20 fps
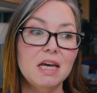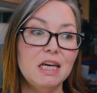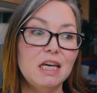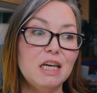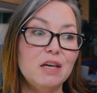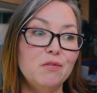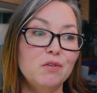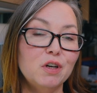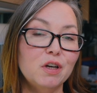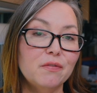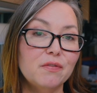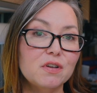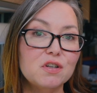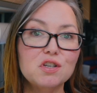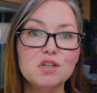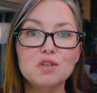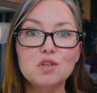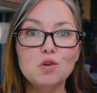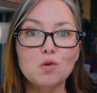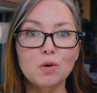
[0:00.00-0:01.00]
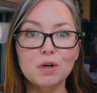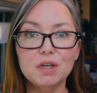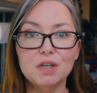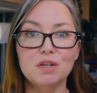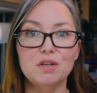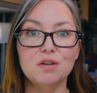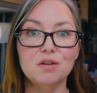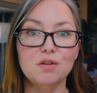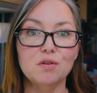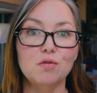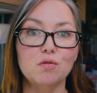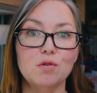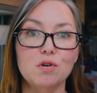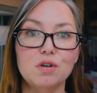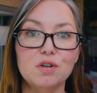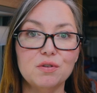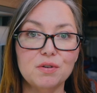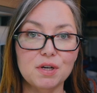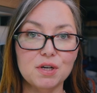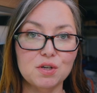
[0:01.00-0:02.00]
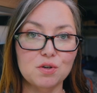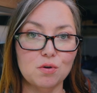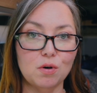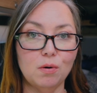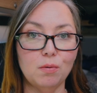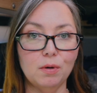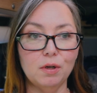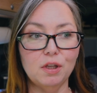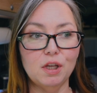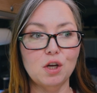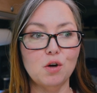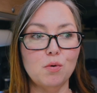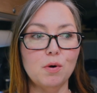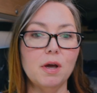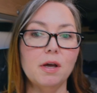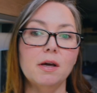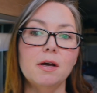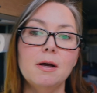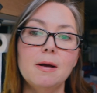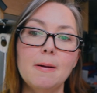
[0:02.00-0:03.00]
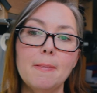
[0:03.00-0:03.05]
even if it's just going into the grocery store really quick,